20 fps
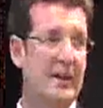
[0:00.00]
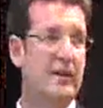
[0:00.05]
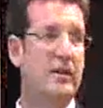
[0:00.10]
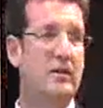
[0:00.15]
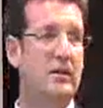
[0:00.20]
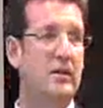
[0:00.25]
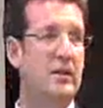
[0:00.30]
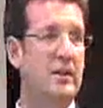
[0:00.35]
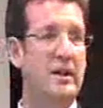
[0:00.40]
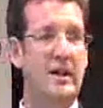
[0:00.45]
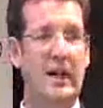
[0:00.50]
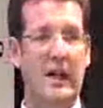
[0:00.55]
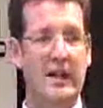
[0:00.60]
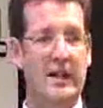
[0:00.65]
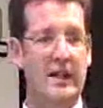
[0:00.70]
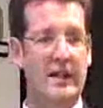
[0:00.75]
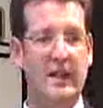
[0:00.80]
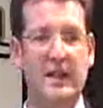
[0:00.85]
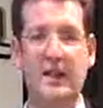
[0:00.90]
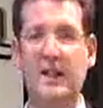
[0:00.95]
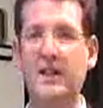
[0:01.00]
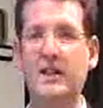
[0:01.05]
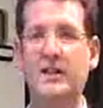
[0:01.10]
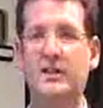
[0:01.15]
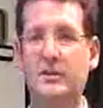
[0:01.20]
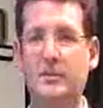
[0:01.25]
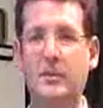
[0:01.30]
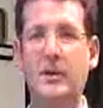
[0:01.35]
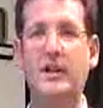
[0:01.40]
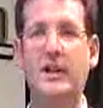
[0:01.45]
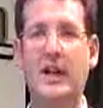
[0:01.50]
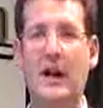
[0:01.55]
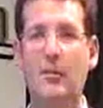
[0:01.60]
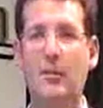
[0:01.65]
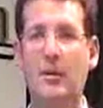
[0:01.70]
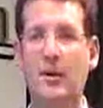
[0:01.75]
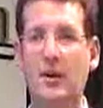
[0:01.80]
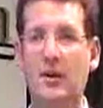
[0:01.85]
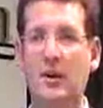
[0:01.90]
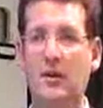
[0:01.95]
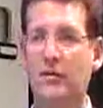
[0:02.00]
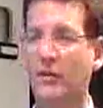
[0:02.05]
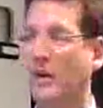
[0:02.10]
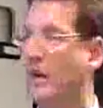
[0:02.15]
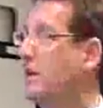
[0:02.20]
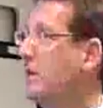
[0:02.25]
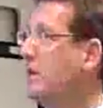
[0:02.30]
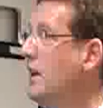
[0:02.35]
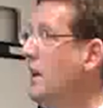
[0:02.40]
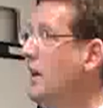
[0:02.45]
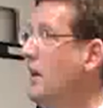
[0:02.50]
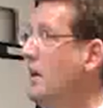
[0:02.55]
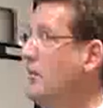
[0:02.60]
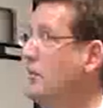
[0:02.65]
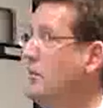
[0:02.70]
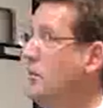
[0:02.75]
per particle and get a linear speed up